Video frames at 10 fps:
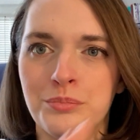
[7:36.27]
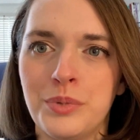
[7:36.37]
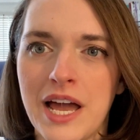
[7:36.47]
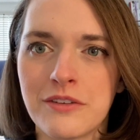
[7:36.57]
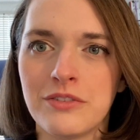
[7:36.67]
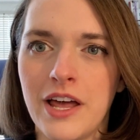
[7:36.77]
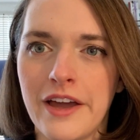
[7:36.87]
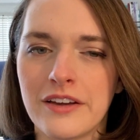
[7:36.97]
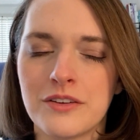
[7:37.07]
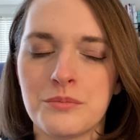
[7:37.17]
Black
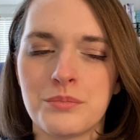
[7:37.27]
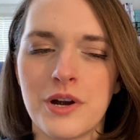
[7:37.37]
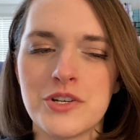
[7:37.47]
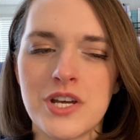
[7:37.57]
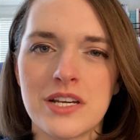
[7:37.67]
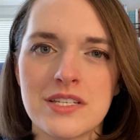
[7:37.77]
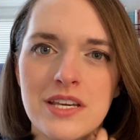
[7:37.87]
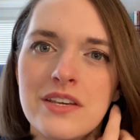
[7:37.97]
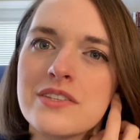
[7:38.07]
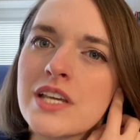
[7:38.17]
Flag project
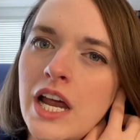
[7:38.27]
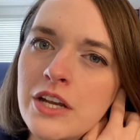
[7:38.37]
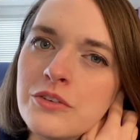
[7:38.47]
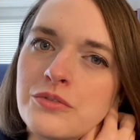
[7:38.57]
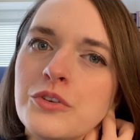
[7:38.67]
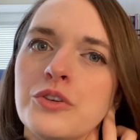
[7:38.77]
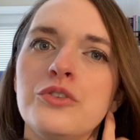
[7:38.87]
is kind of